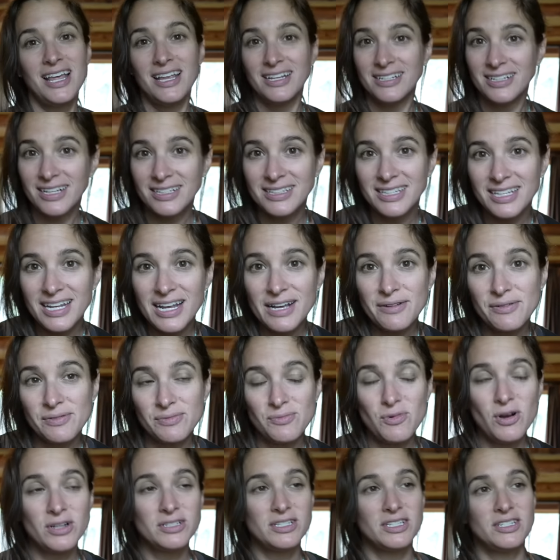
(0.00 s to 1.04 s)
Not that I
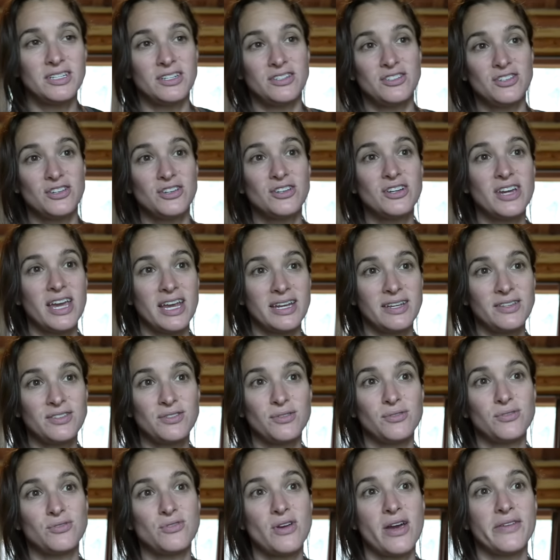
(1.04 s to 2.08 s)
want to deter any
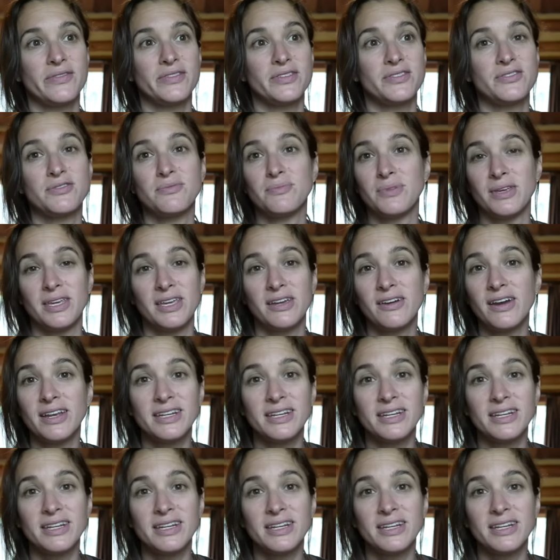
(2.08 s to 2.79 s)
solo travelers from being here.